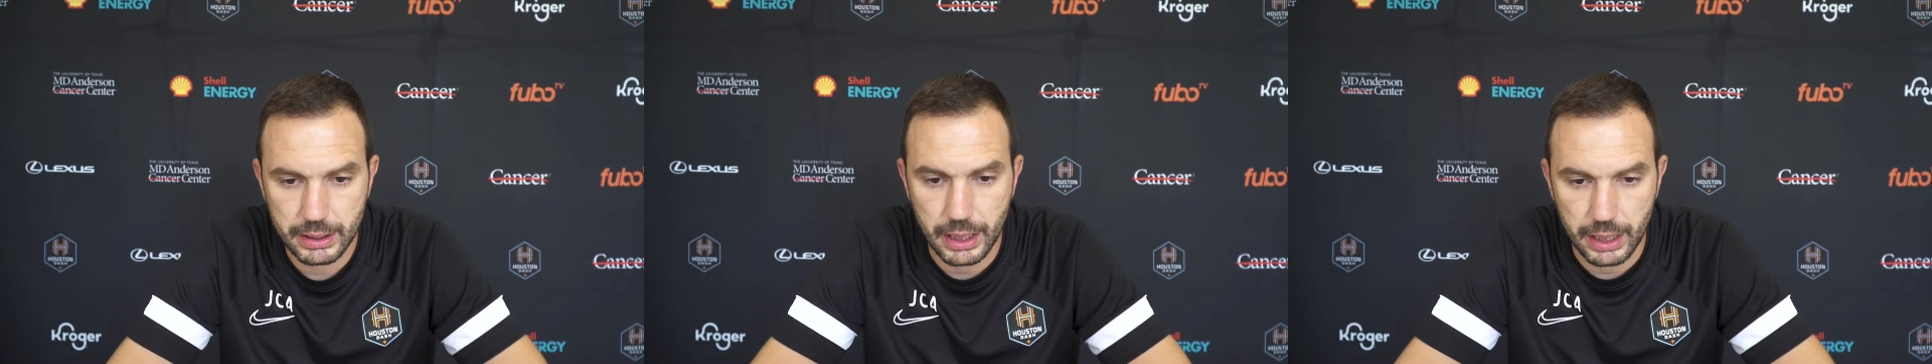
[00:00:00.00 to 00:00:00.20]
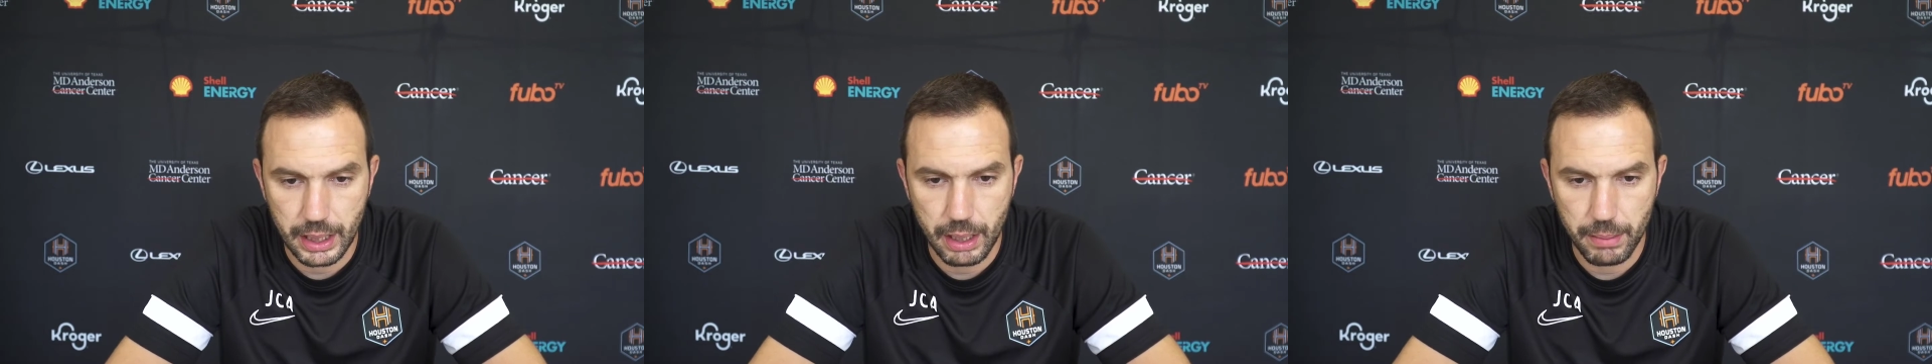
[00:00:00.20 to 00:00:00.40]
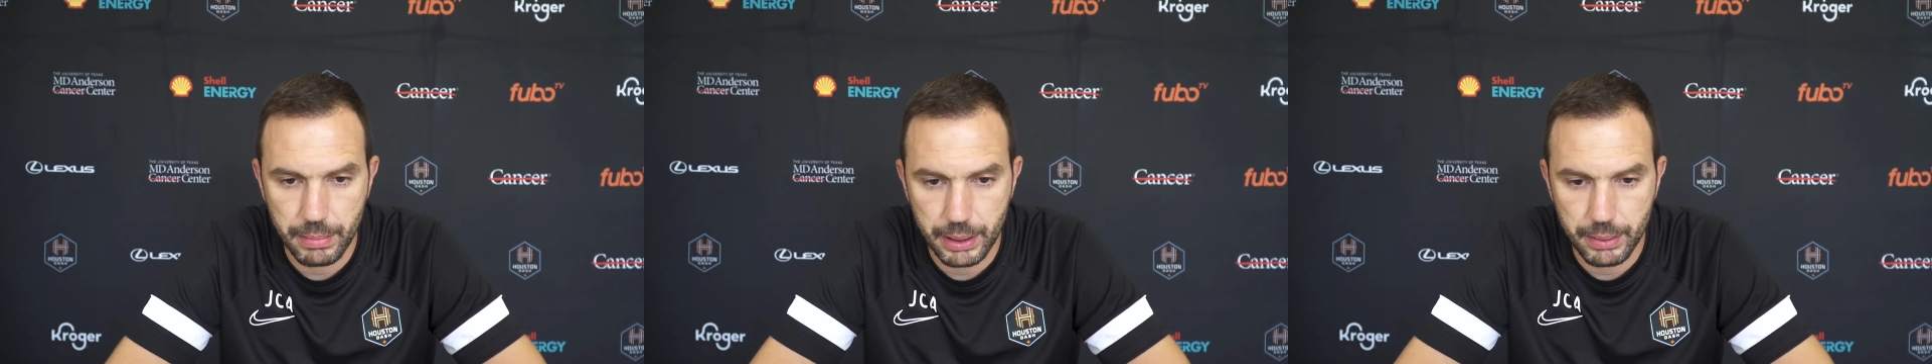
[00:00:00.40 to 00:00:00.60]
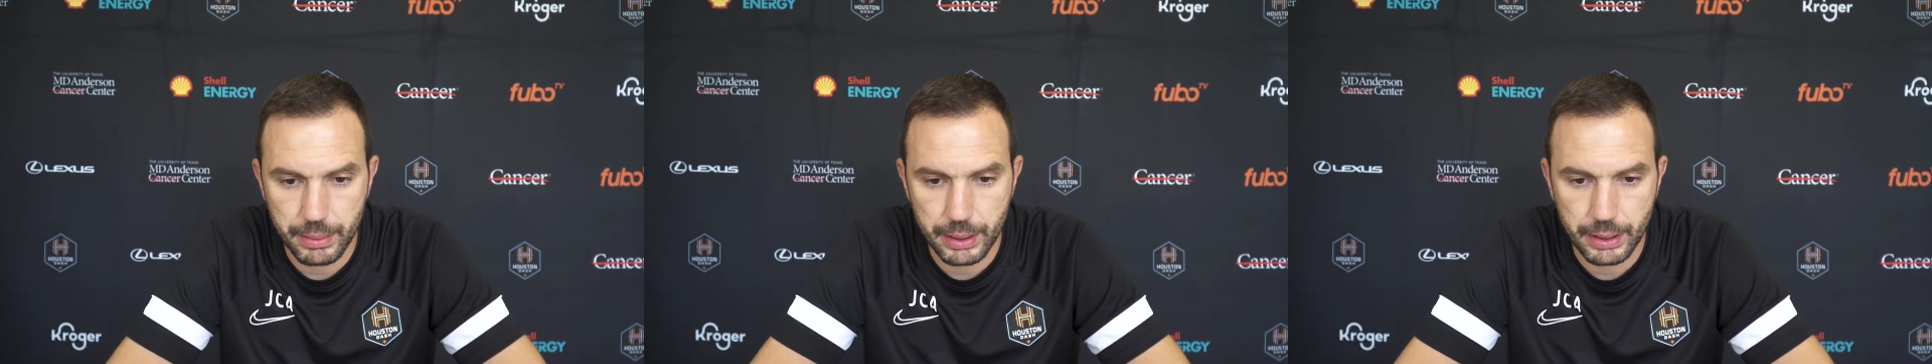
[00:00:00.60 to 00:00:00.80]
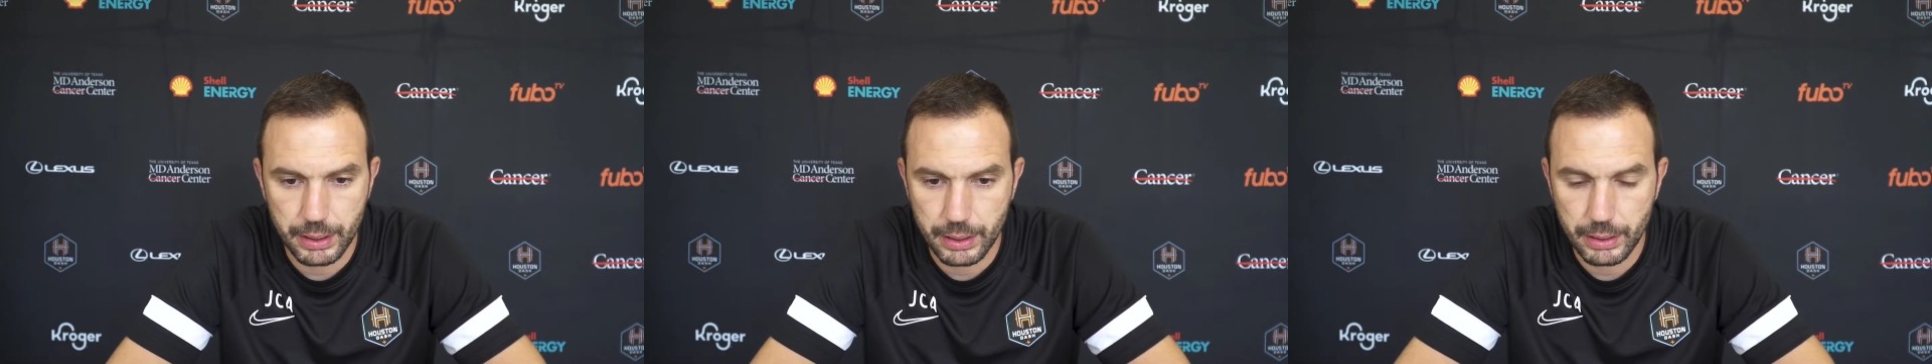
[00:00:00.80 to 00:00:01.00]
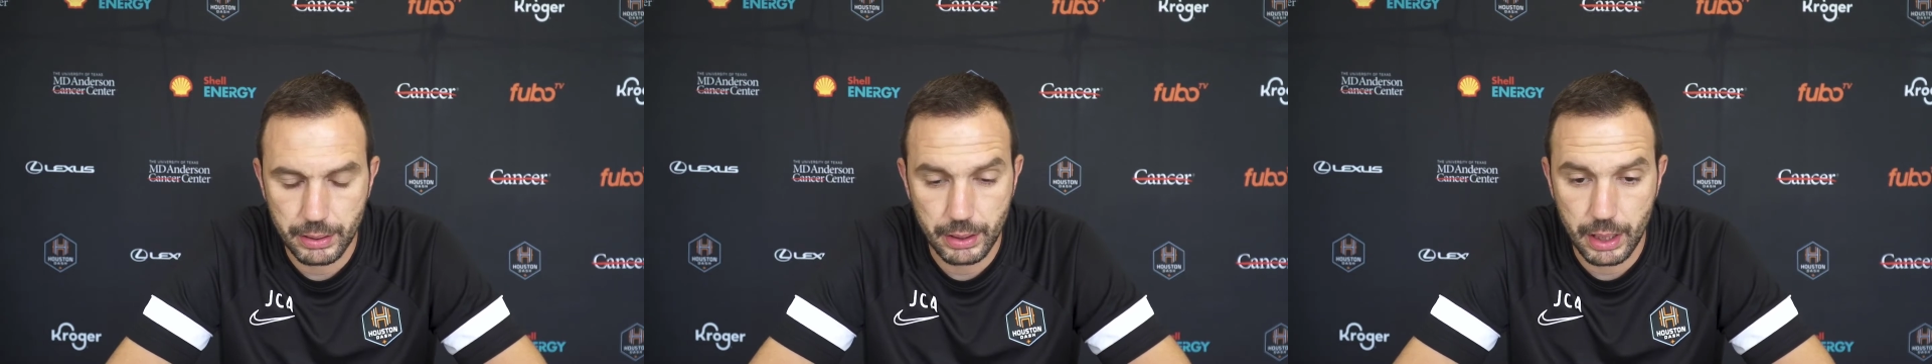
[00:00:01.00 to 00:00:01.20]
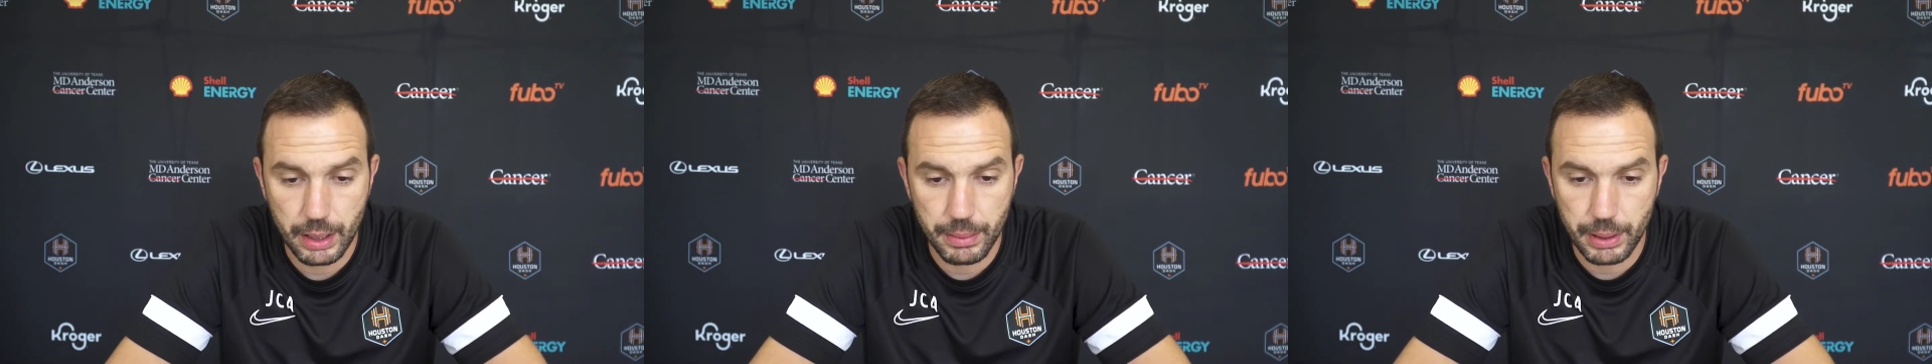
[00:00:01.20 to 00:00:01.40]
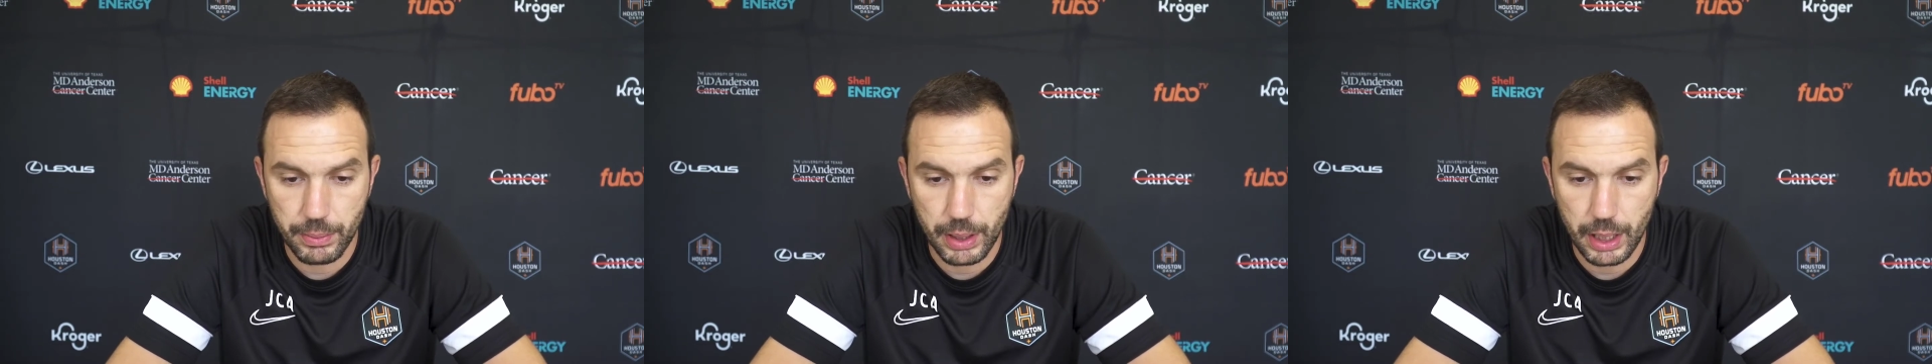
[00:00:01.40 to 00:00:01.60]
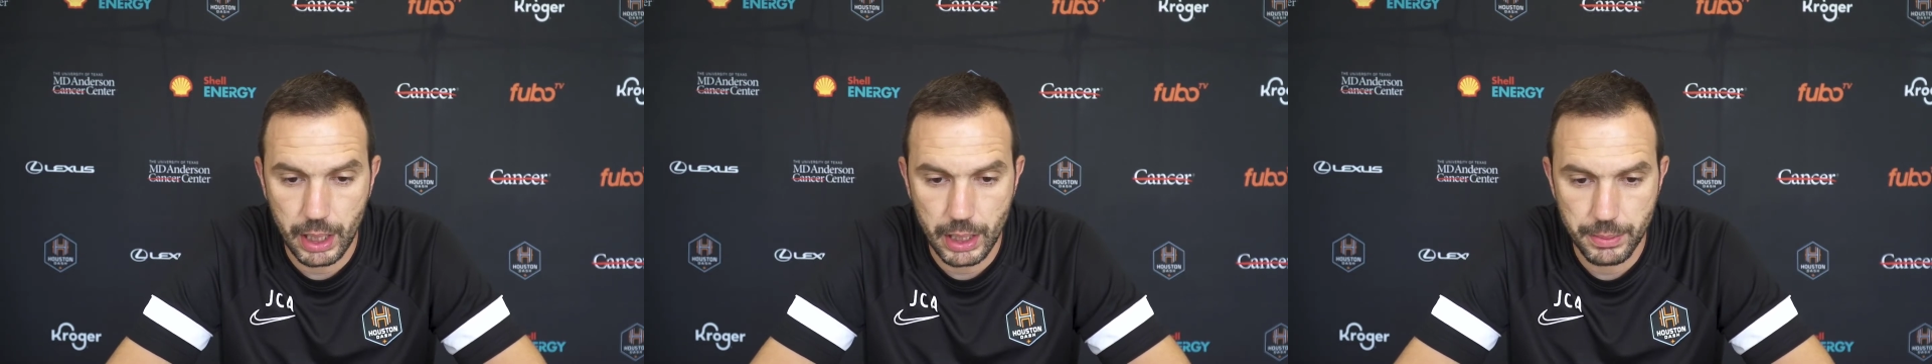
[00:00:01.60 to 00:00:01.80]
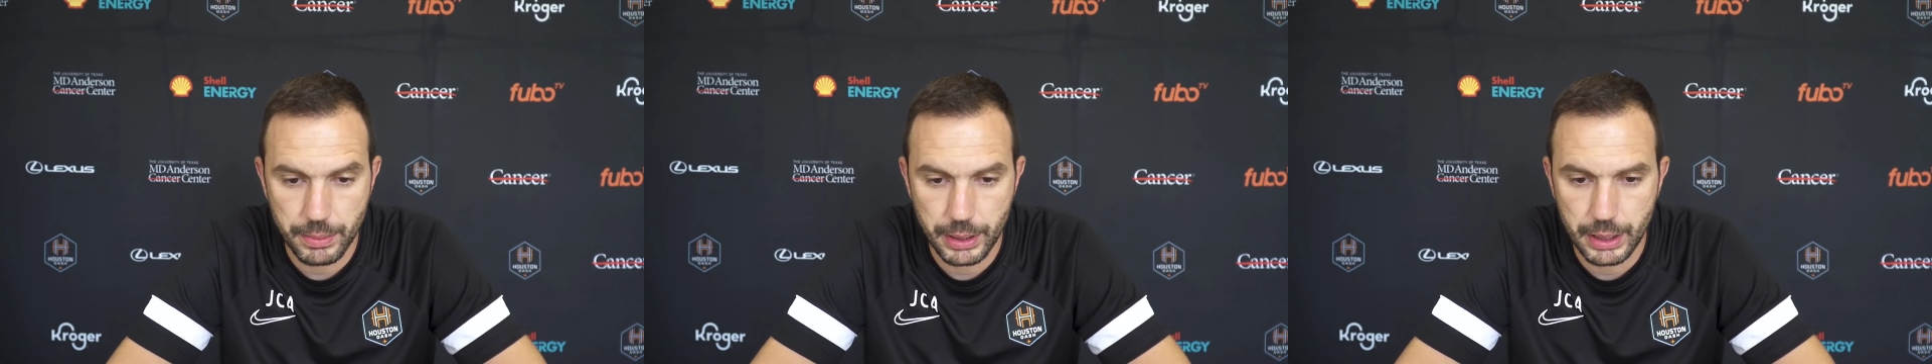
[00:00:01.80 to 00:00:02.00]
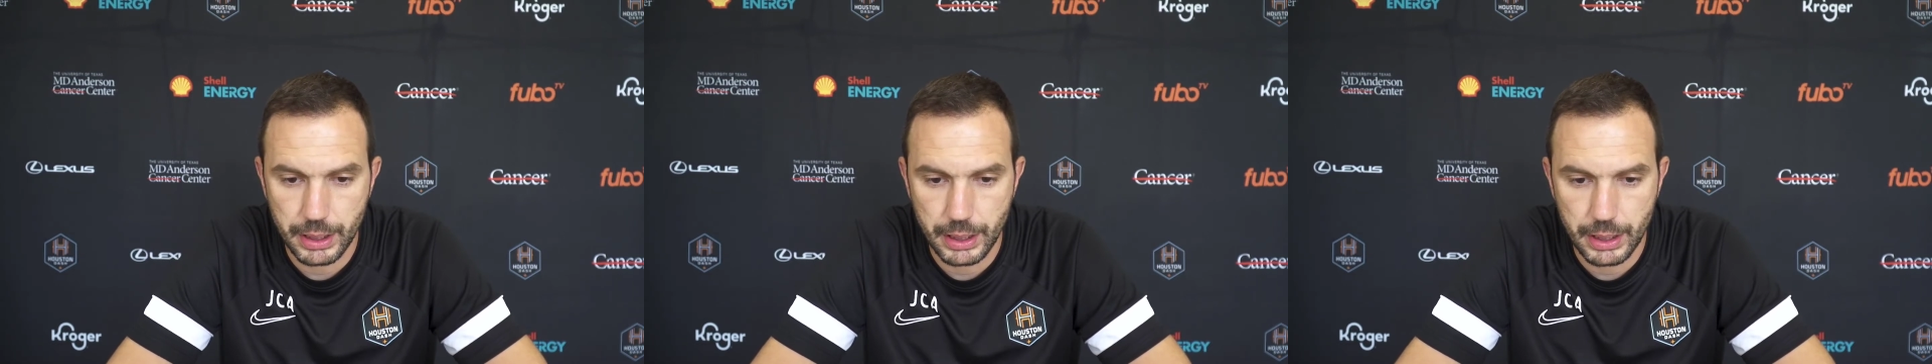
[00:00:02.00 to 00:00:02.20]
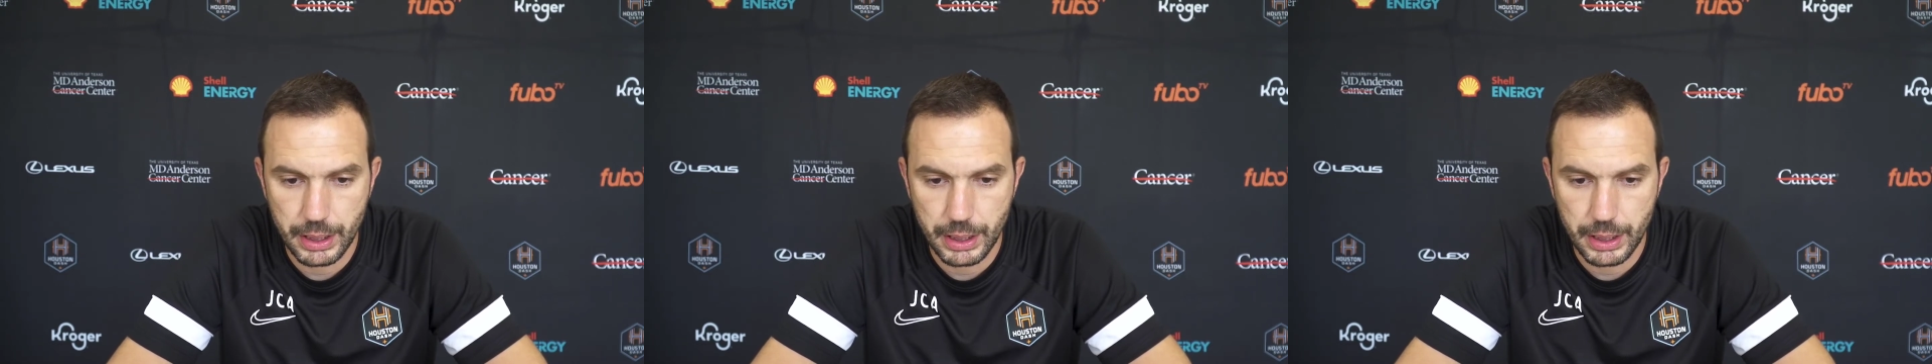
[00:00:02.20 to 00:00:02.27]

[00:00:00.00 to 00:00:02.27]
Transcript: the club, everyone has been